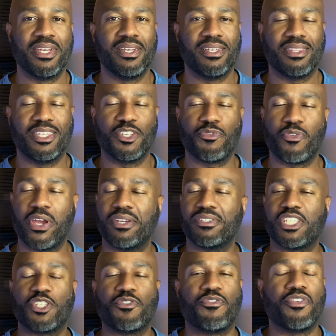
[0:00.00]
This fragrance
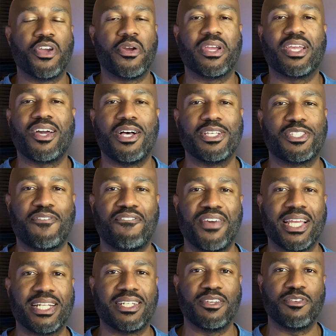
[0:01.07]
is very cost
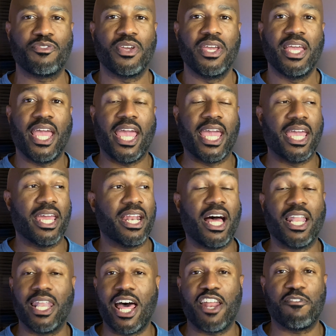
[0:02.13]
effective and a
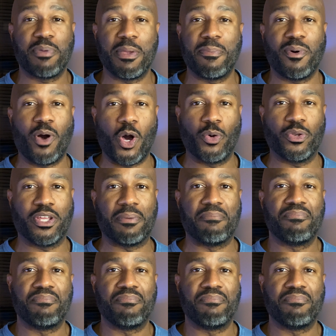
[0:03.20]
lot of people own it.